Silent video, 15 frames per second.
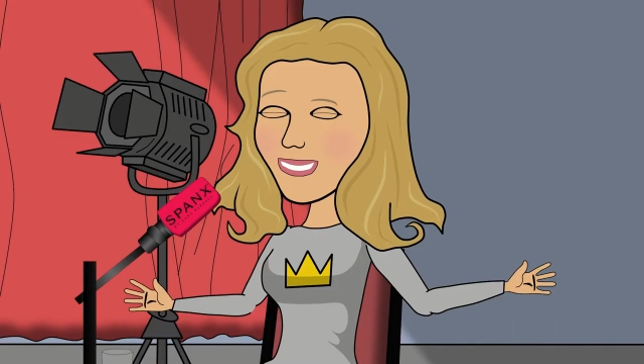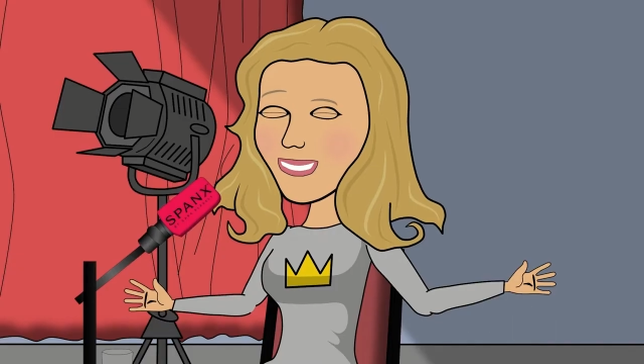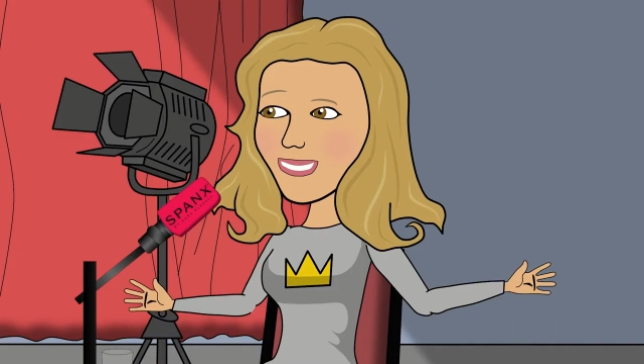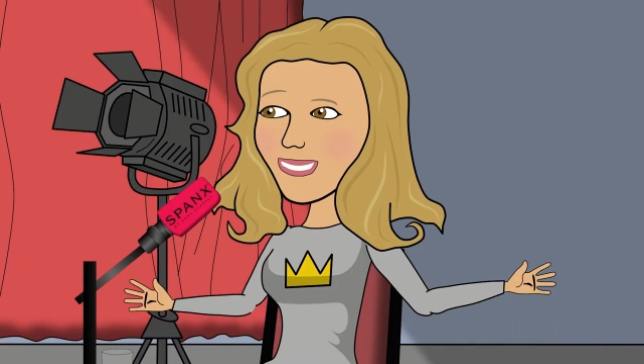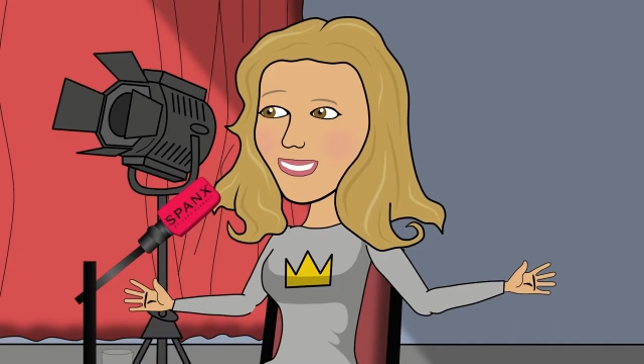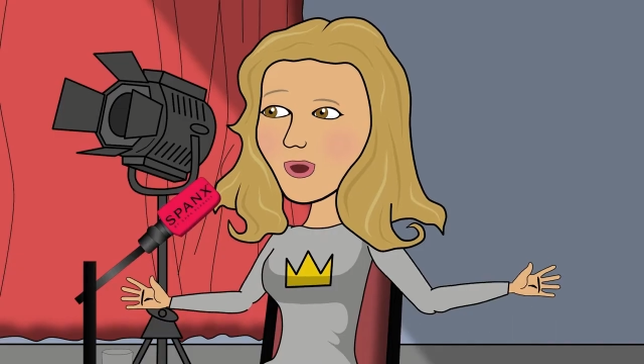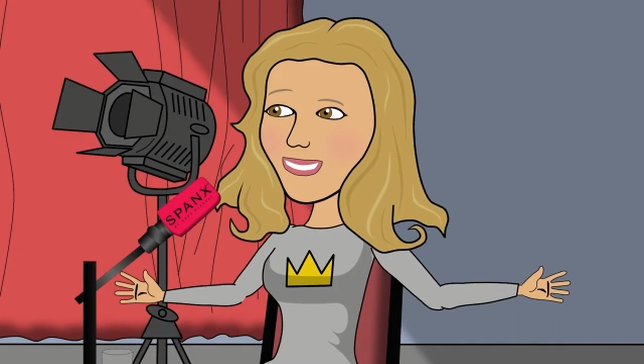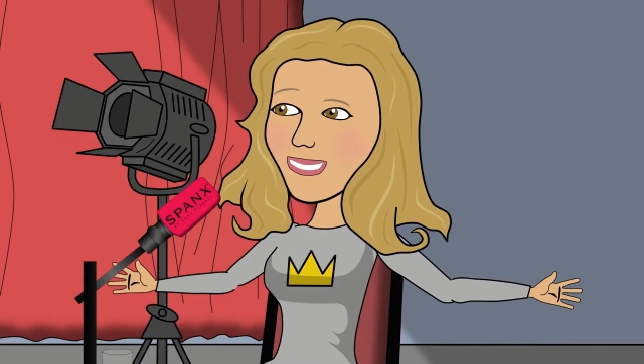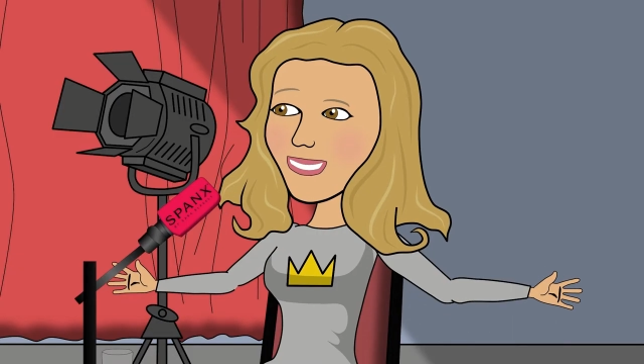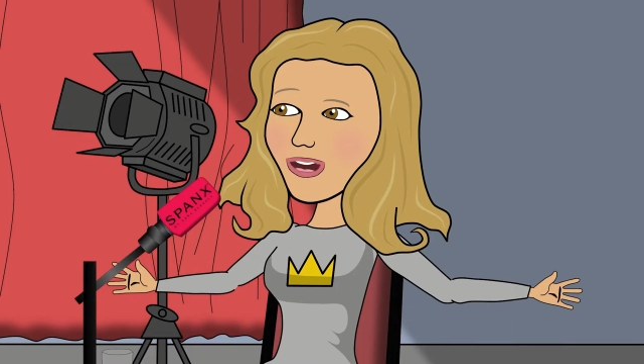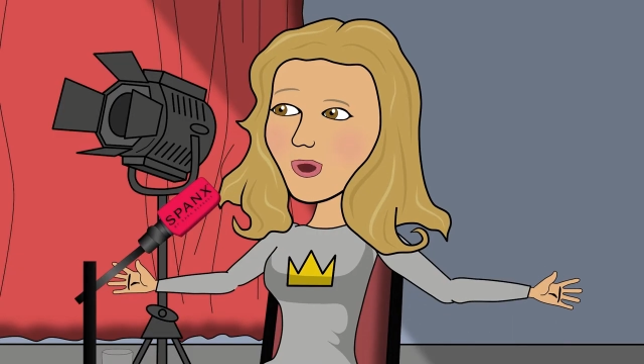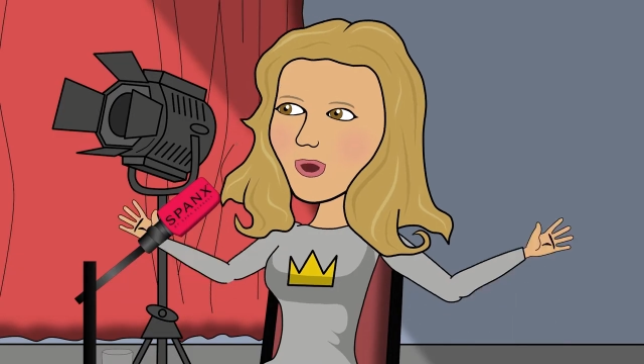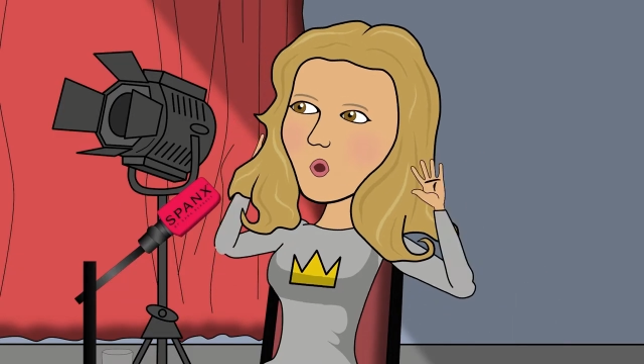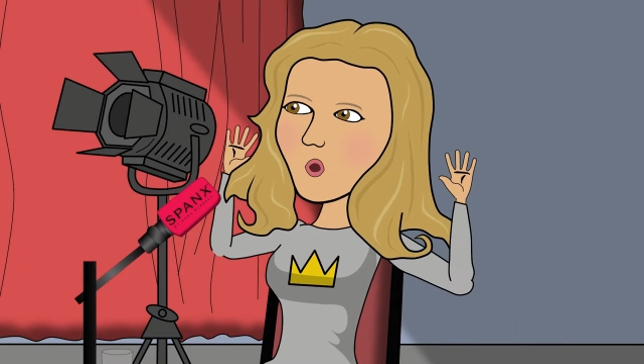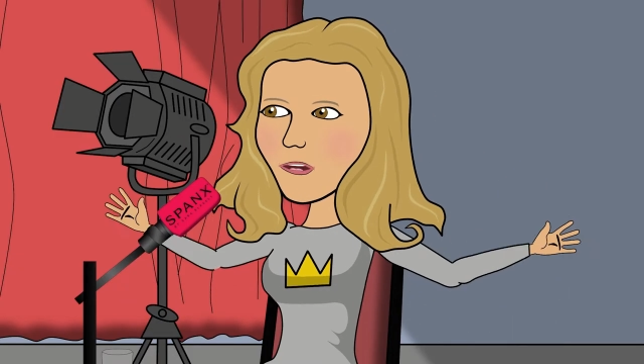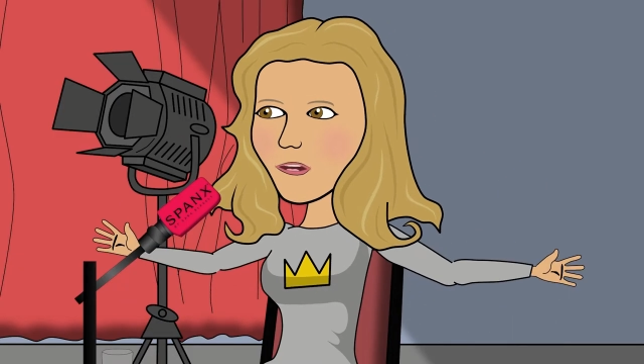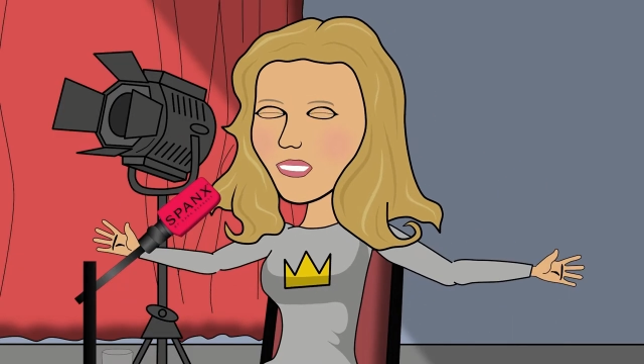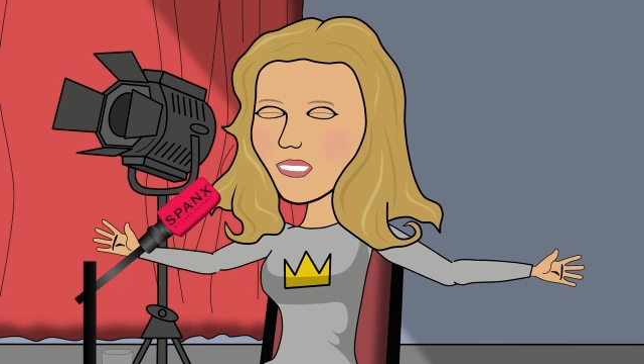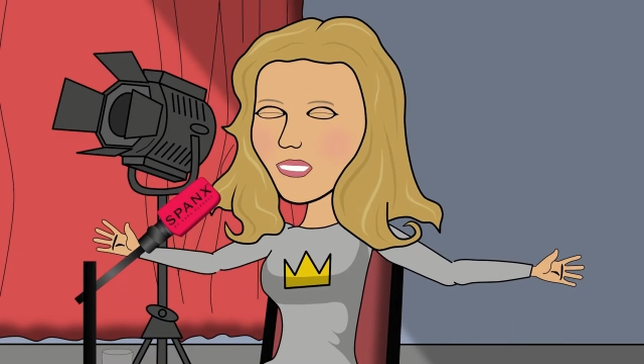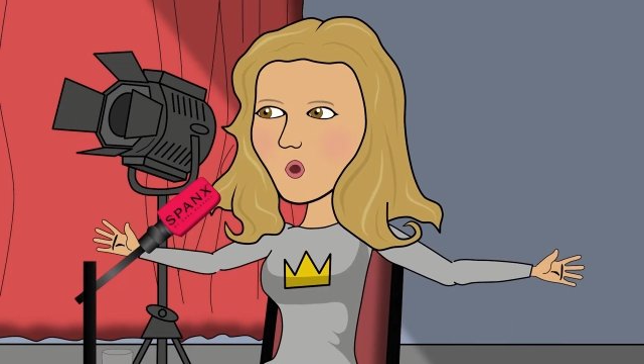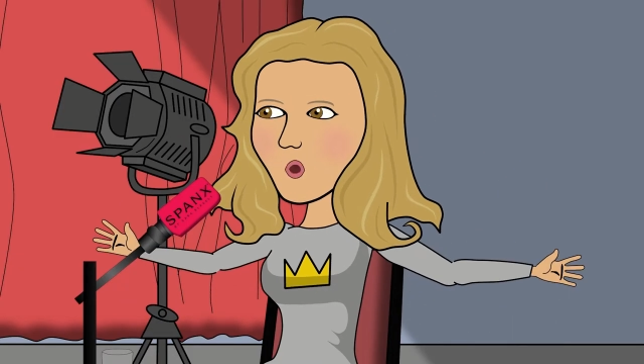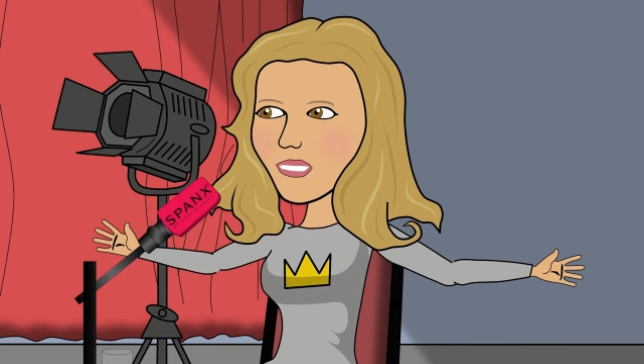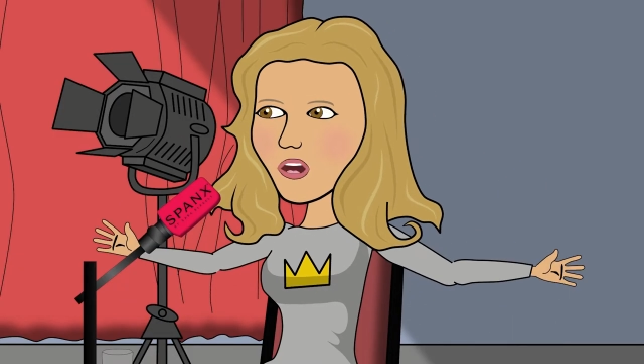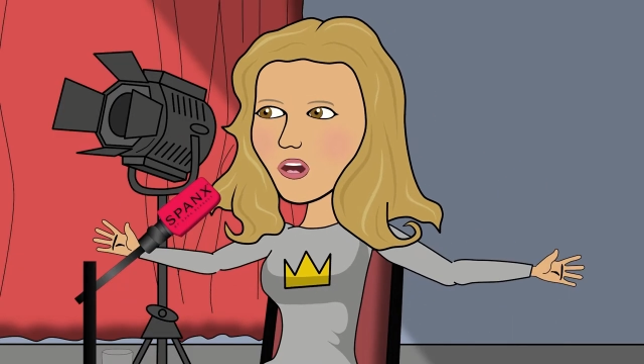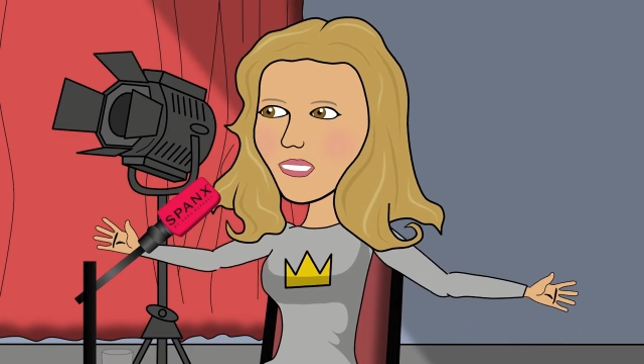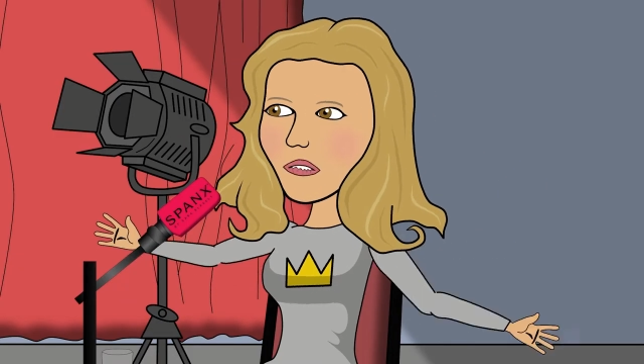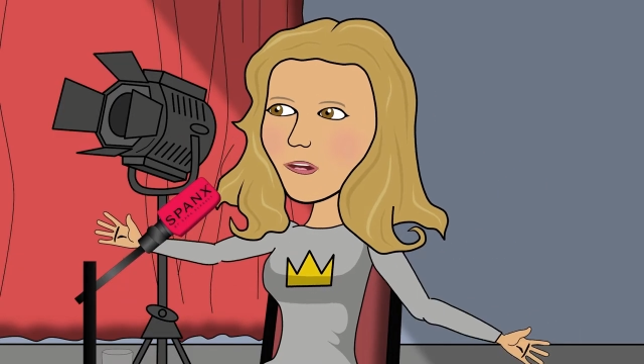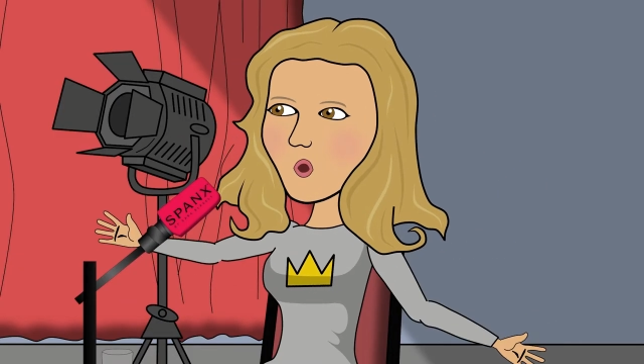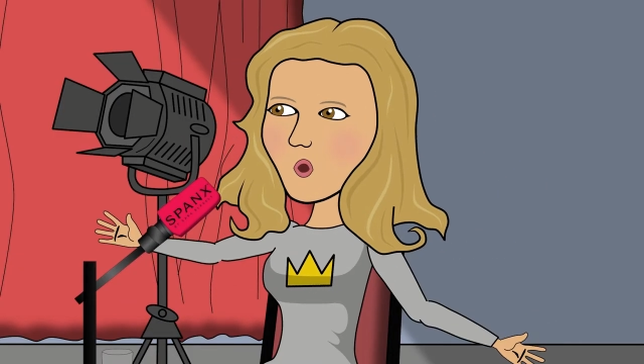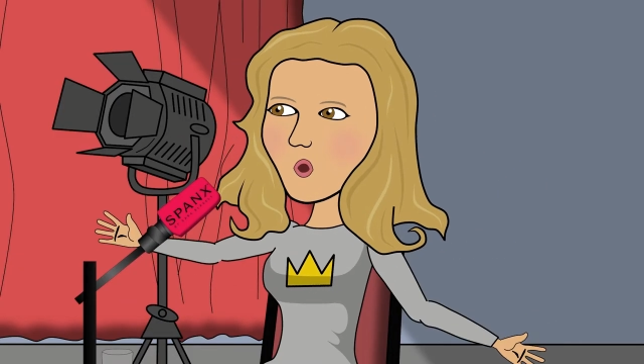Spanx started way before I cut the
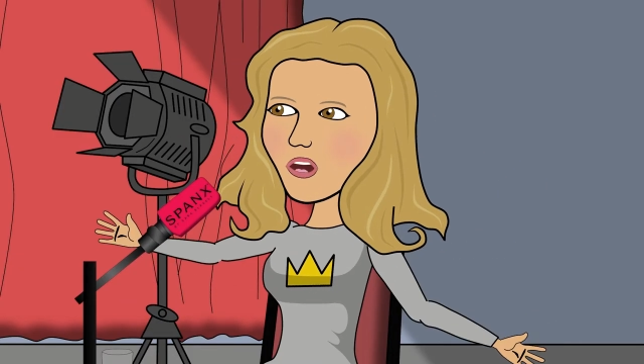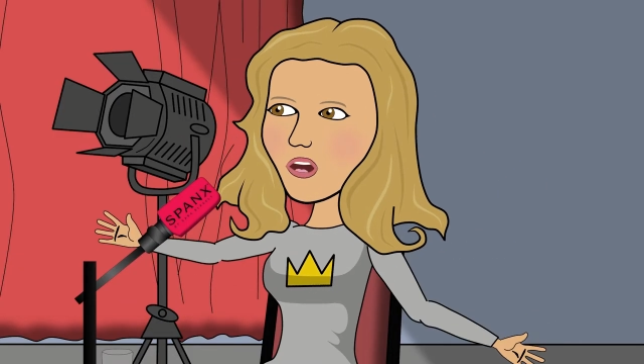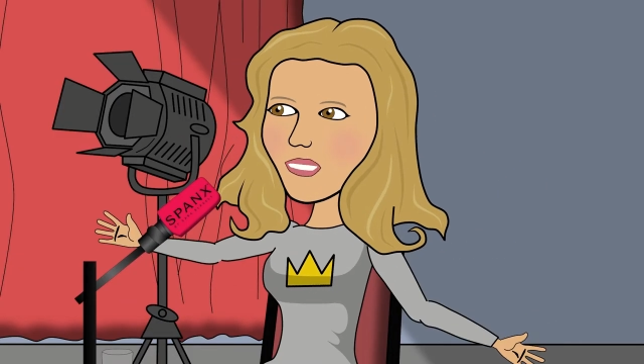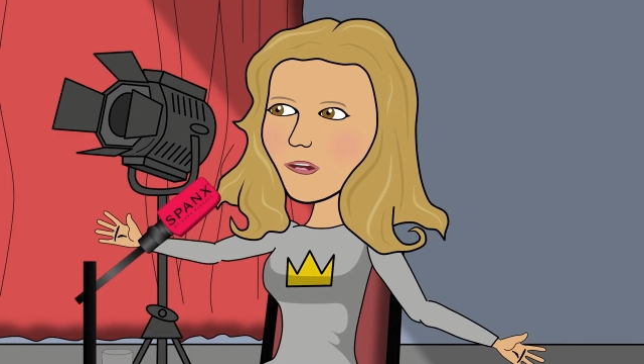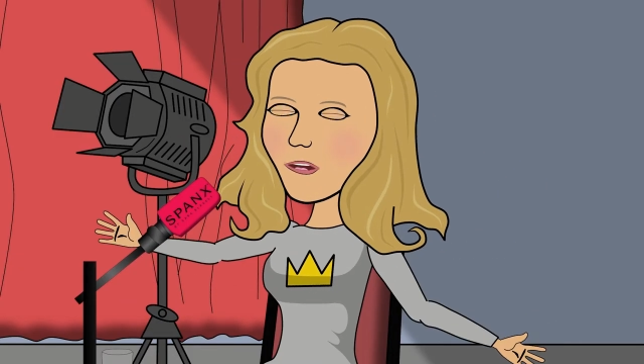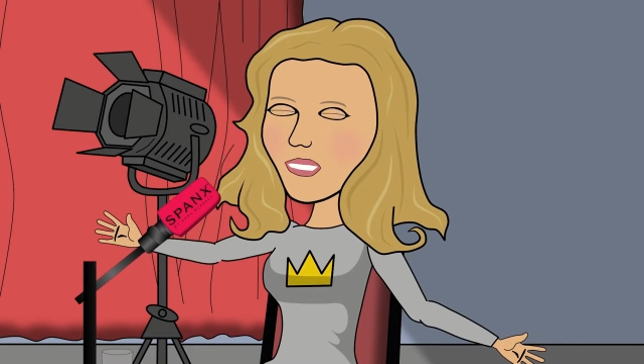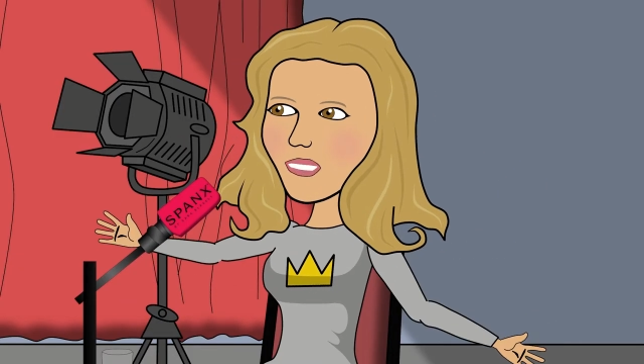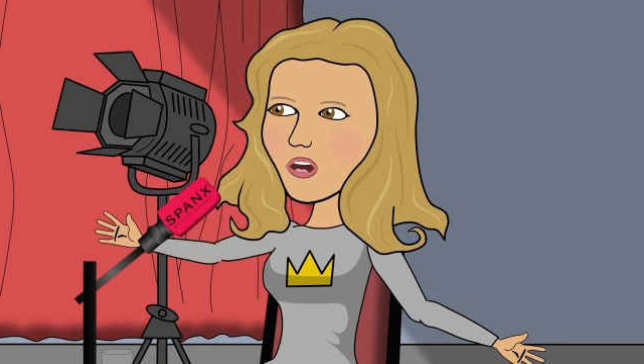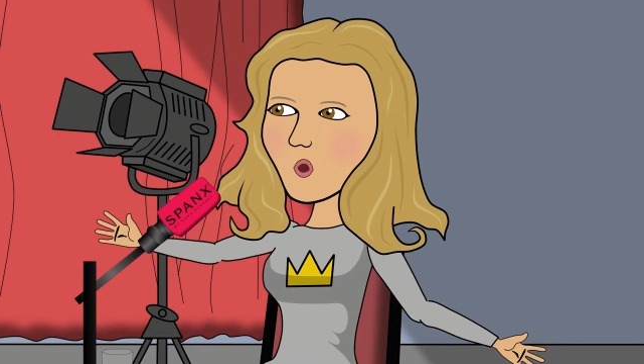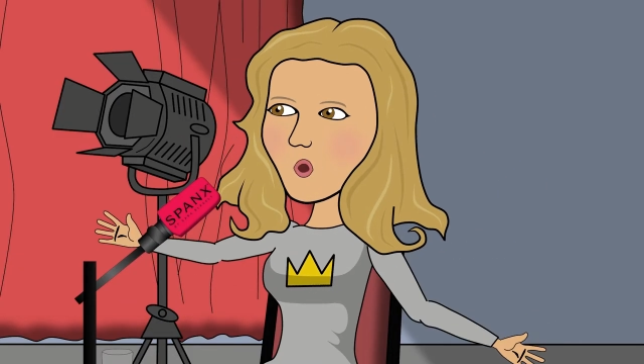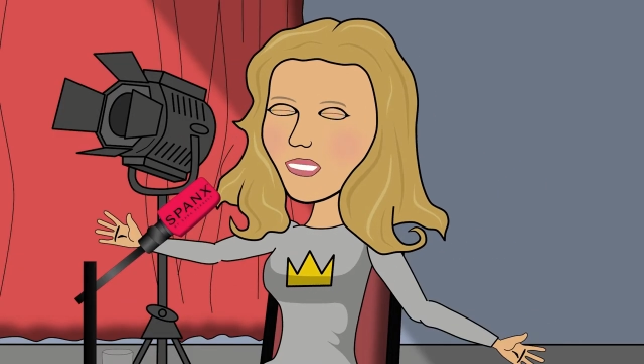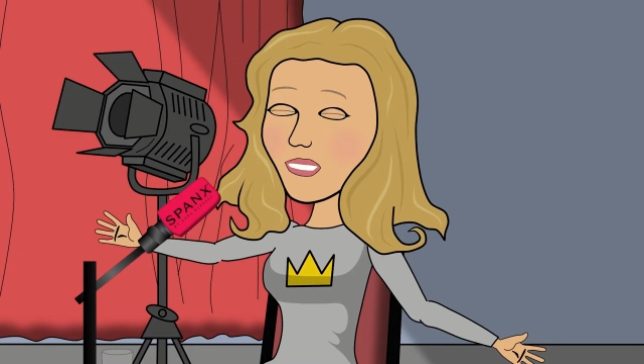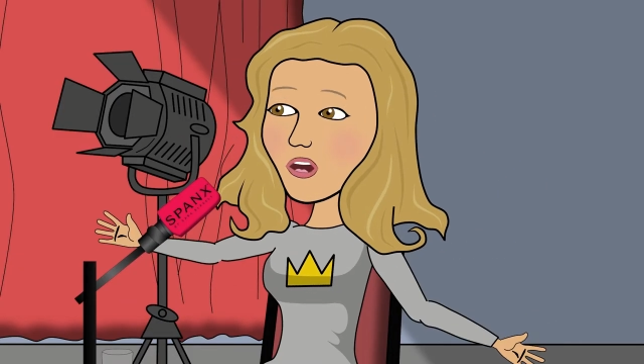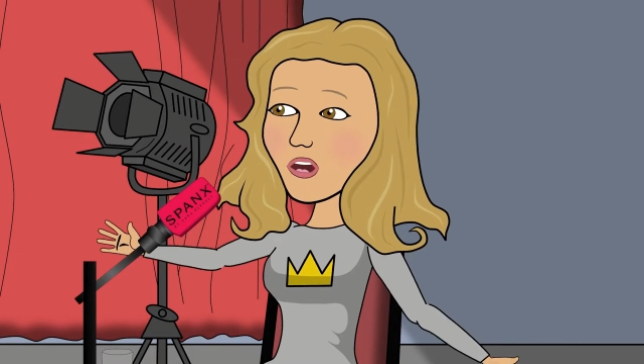feet out of my pantyhose.